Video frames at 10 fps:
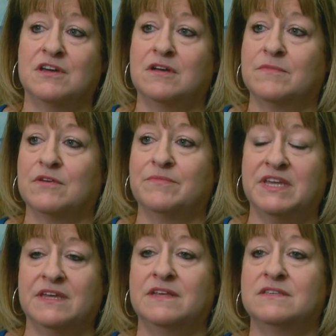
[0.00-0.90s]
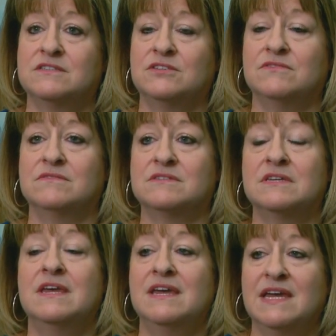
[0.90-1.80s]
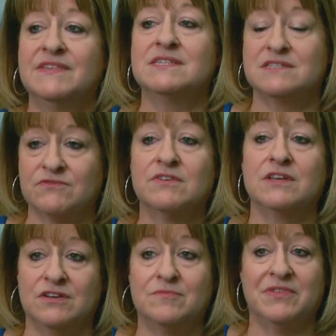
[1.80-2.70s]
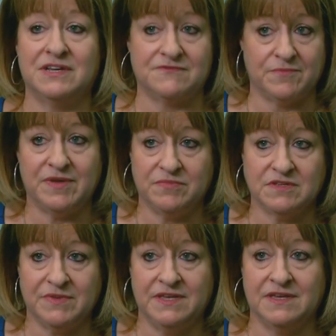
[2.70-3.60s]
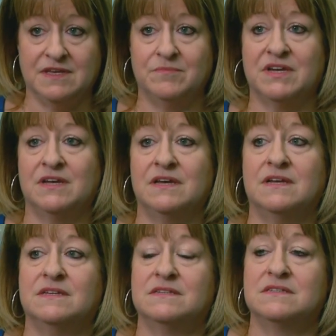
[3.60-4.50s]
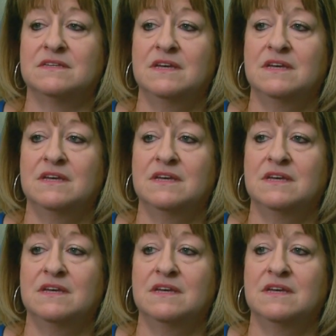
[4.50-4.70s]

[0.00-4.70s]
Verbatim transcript: Um, they're beginning students, and this is a really good place for people to begin because,